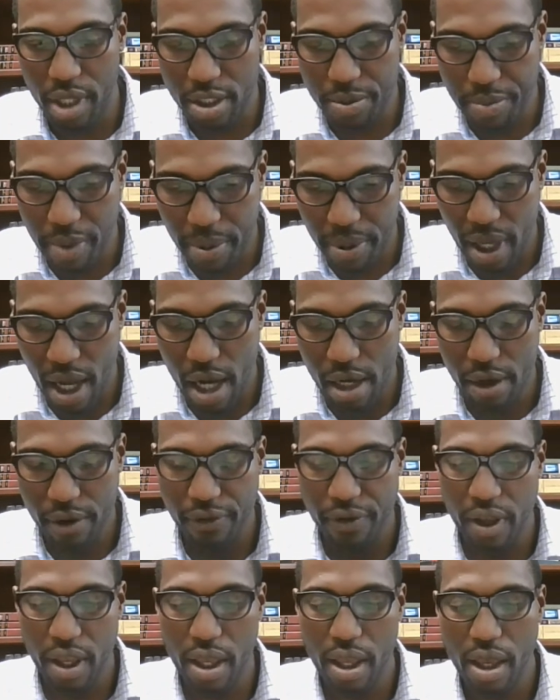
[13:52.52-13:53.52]

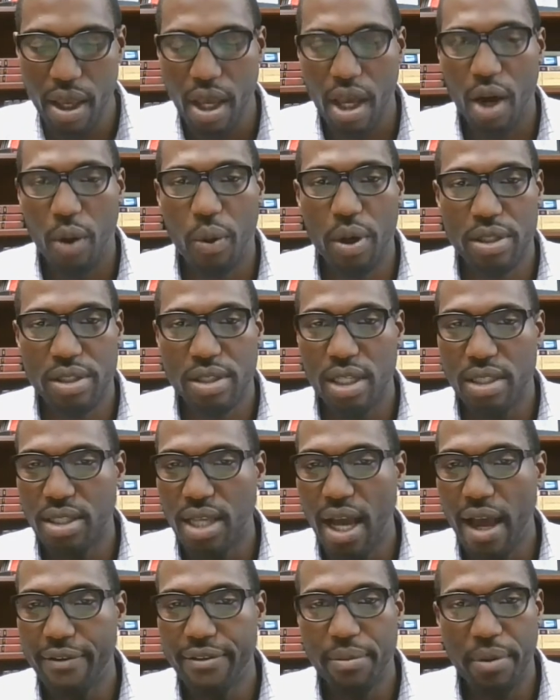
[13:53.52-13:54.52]
bibliography, which does
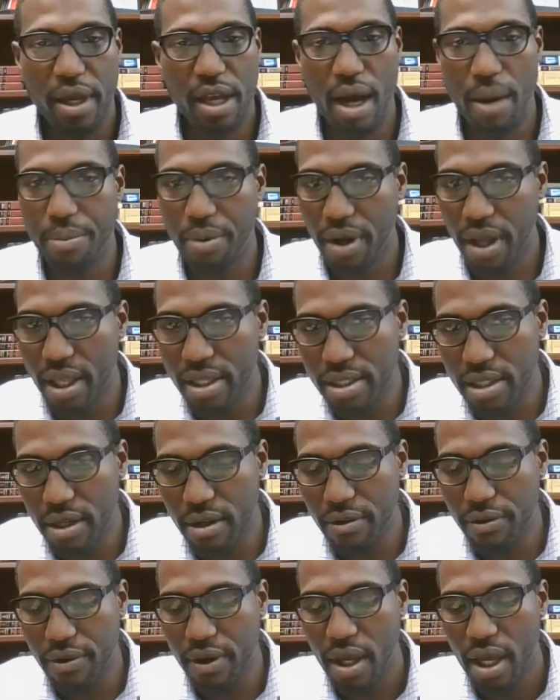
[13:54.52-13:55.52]
not have to be
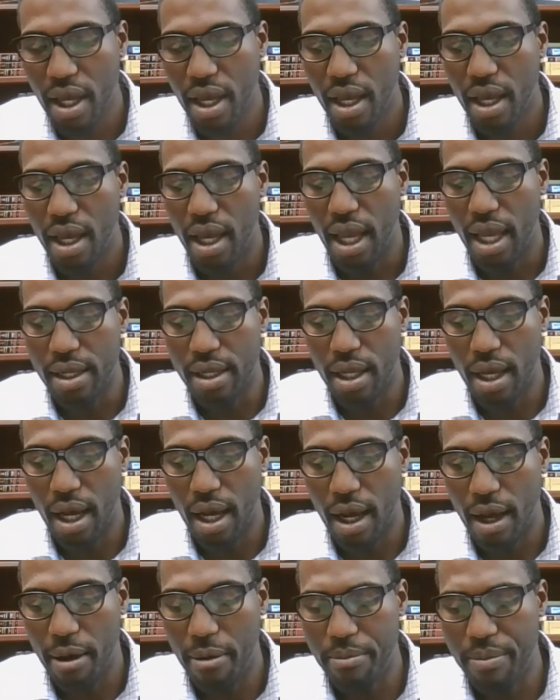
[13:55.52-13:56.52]
comprehensive.
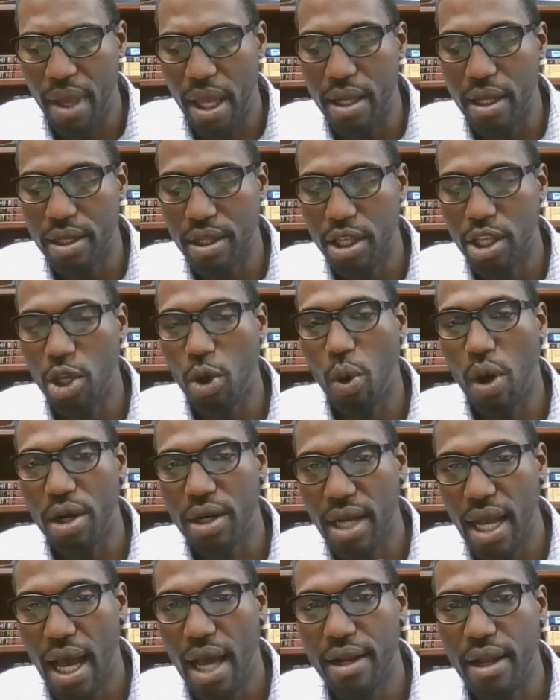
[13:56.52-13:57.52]
And you are
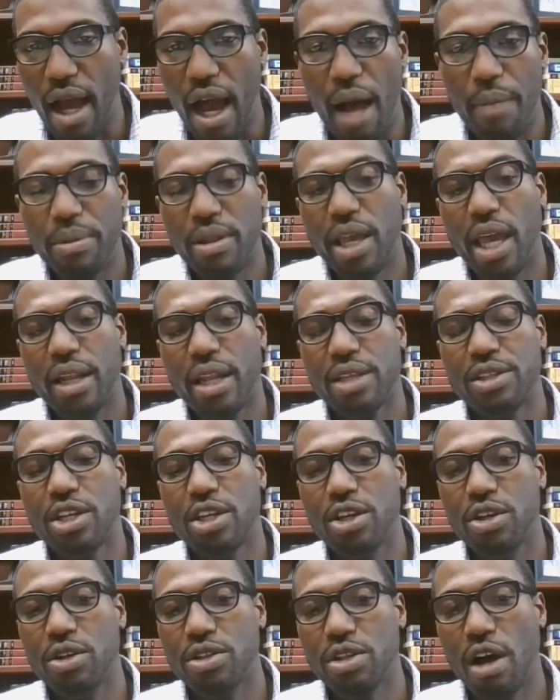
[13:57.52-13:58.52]
not obligated
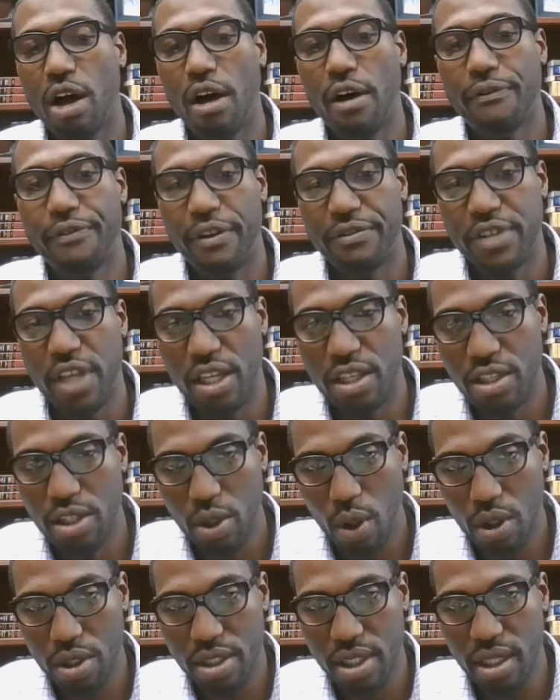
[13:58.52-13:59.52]
to use all 15
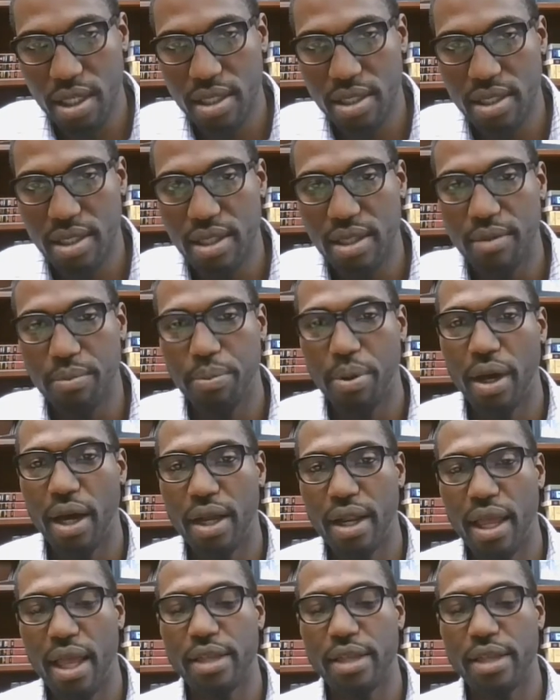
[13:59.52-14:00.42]
sources, but